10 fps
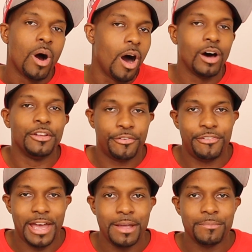Hall of
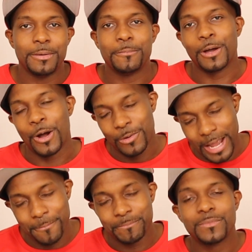Fame
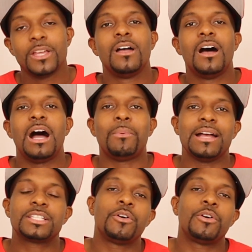okay? All right,